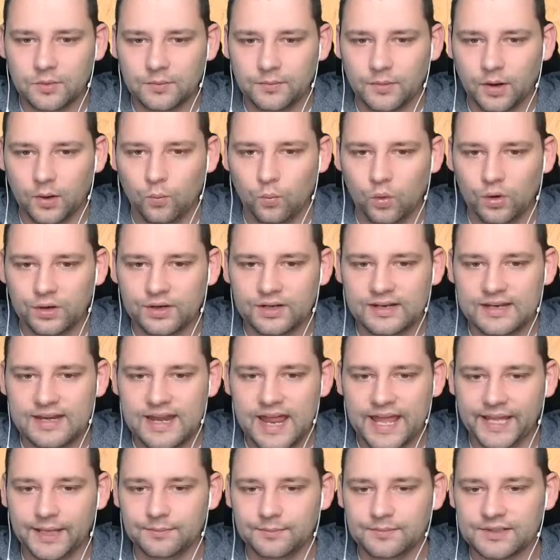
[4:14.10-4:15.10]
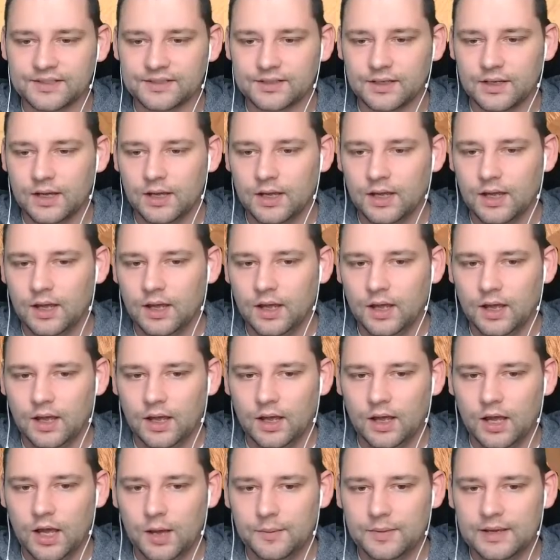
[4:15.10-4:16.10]
with my wood names.
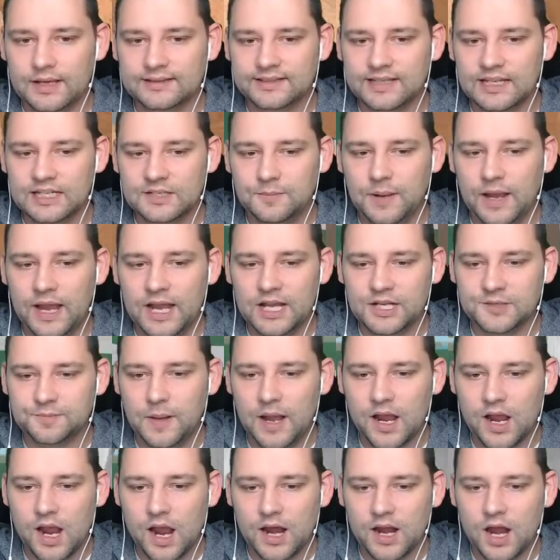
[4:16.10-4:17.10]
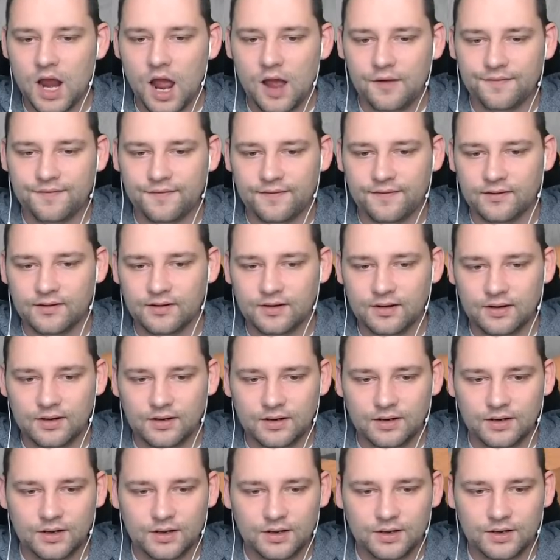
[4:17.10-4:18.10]
Um, is this piece big enough?
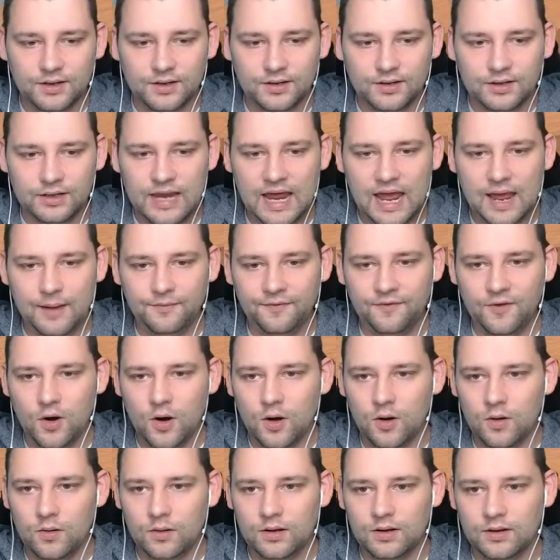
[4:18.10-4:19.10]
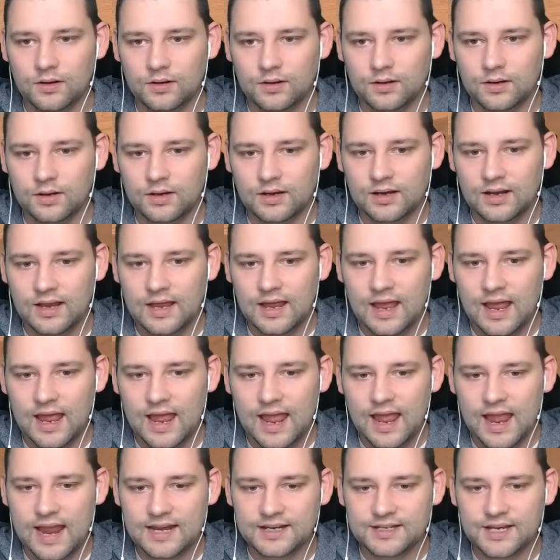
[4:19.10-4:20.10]
You damn fool.
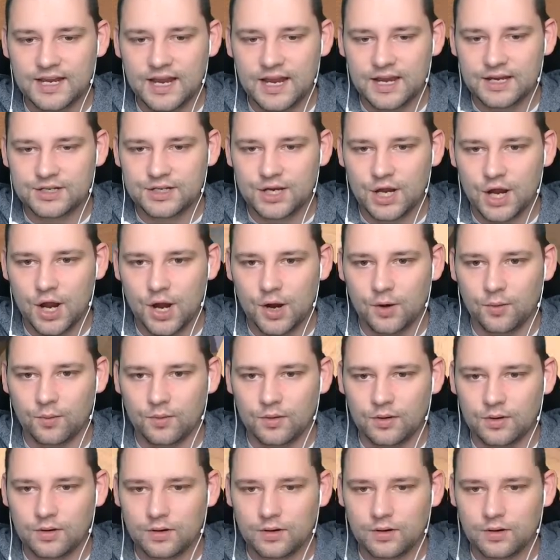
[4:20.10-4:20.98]
82.